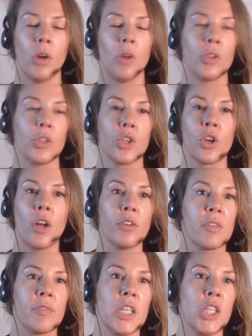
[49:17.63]
ocean
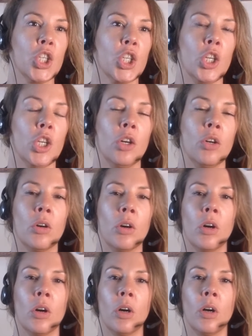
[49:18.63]
conservation
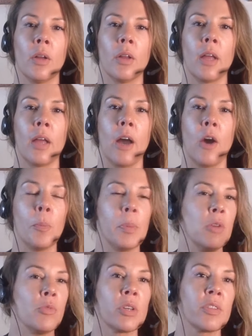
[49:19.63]
or
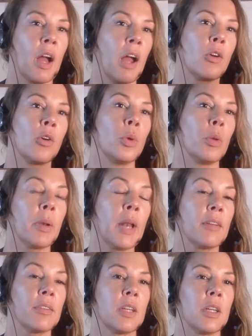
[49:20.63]
helping recycle with
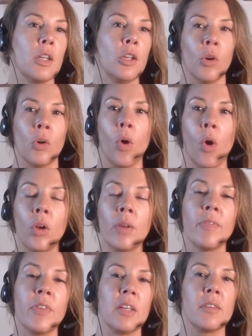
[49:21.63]
plastic, you know,
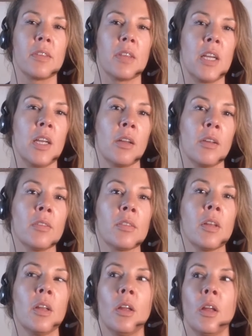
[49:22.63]
all of these
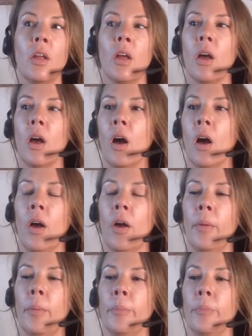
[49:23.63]
things.
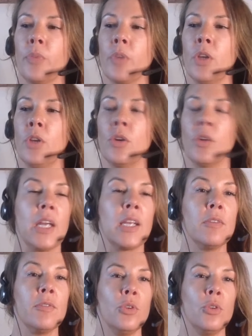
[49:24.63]
Um, you know,
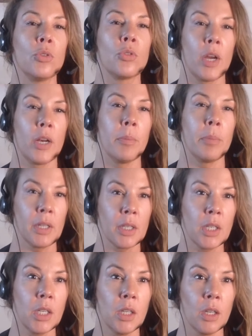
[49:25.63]
they give you
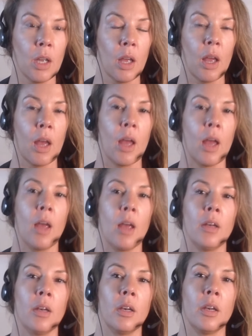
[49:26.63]
credibility
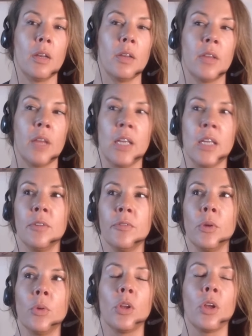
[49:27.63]
and they
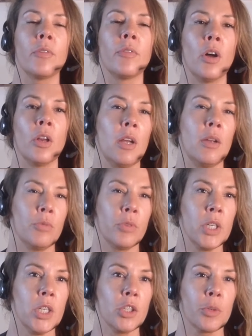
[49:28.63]
give you a lot of
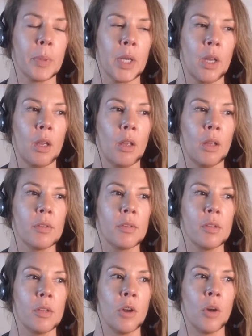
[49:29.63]
online reach
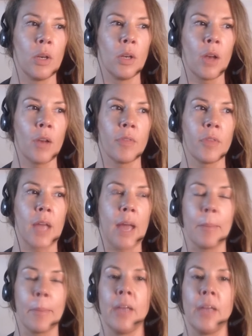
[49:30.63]
because you know a lot of the
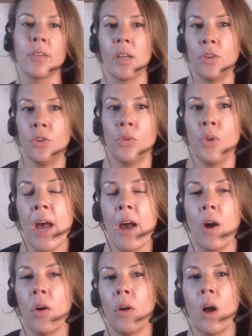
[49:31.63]
campaigns i do
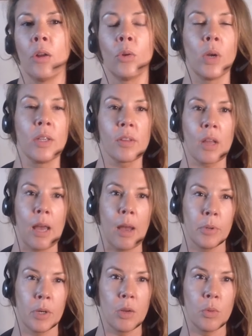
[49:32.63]
now i'll always
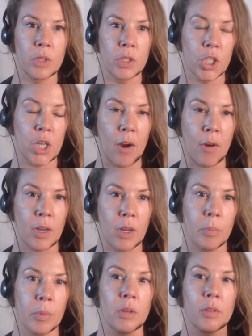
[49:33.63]
collaborate with a
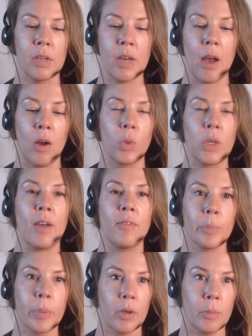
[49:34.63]
charity because now we
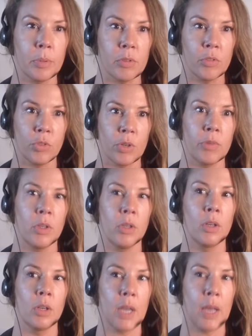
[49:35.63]
have a purpose
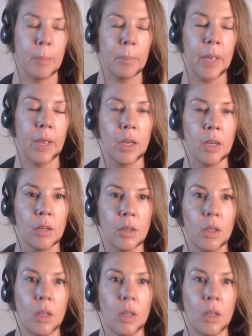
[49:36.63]
driven campaign